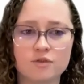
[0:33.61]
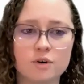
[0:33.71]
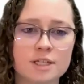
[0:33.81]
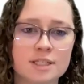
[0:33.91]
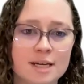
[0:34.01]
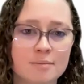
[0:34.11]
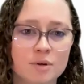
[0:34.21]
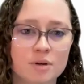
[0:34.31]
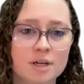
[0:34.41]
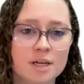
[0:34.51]
For
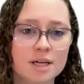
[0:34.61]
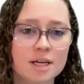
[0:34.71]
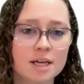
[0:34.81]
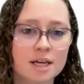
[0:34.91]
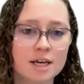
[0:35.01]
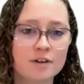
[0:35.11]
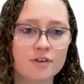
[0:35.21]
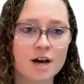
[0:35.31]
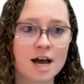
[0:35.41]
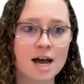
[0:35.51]
example,
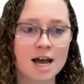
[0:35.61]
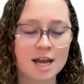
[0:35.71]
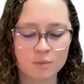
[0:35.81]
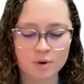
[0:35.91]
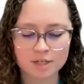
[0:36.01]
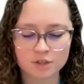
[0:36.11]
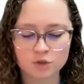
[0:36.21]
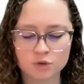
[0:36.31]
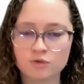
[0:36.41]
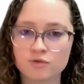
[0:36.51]
if I want
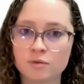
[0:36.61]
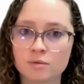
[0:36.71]
to